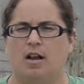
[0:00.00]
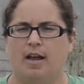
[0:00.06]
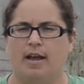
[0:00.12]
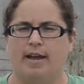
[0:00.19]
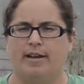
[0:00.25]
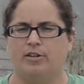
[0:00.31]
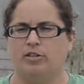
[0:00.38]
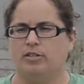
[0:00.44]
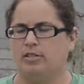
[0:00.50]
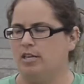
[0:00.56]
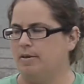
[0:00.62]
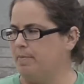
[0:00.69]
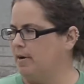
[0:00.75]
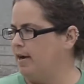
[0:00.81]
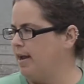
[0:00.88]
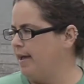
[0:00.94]
and just
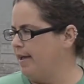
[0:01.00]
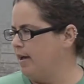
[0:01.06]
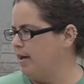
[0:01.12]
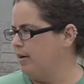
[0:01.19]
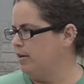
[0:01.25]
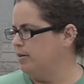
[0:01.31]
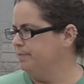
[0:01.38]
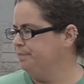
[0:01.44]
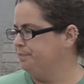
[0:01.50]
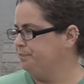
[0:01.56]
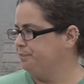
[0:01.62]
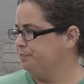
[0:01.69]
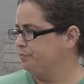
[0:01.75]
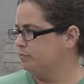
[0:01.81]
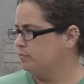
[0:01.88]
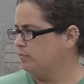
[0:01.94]
keeping an eye on
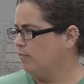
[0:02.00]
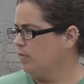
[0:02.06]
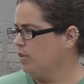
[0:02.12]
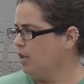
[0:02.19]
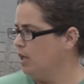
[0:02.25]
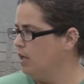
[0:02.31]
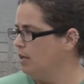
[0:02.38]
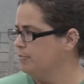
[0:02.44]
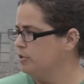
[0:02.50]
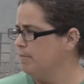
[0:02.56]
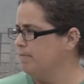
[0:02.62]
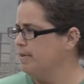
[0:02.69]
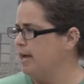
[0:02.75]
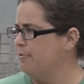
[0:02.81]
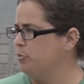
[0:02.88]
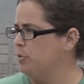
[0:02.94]
them.
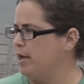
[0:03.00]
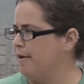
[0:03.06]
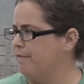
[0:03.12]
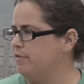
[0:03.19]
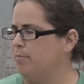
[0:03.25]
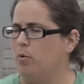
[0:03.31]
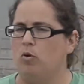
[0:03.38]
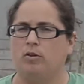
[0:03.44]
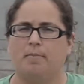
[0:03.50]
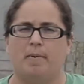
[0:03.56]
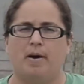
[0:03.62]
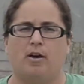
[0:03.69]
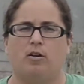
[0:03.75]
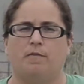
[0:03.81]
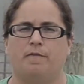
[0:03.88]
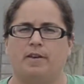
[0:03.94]
Sometimes we have to pull the
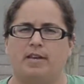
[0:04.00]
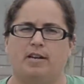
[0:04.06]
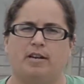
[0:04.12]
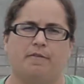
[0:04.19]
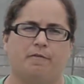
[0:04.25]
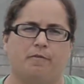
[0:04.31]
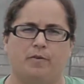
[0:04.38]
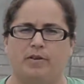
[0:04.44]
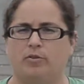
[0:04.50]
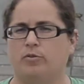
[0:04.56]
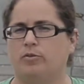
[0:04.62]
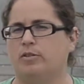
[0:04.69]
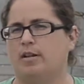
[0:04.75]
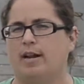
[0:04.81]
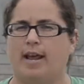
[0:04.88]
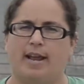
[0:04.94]
bottle feed if we lose
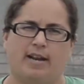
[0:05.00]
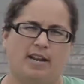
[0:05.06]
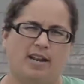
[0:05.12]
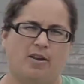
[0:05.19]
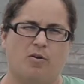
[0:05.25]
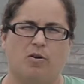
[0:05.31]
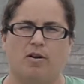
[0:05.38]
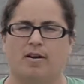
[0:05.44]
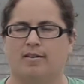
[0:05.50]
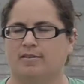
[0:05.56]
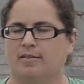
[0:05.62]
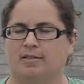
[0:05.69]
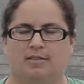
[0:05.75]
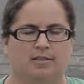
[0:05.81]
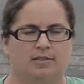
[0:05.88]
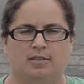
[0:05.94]
a nanny or
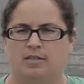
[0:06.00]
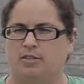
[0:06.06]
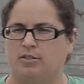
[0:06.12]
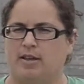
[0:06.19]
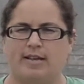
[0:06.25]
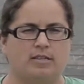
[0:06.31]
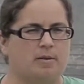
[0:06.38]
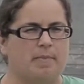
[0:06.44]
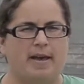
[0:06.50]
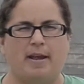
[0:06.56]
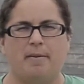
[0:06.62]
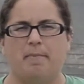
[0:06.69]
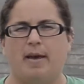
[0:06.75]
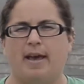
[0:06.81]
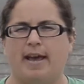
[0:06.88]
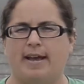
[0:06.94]
has a bad
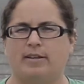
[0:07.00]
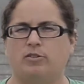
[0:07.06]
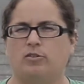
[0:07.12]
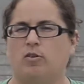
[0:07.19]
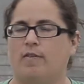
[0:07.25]
bag, so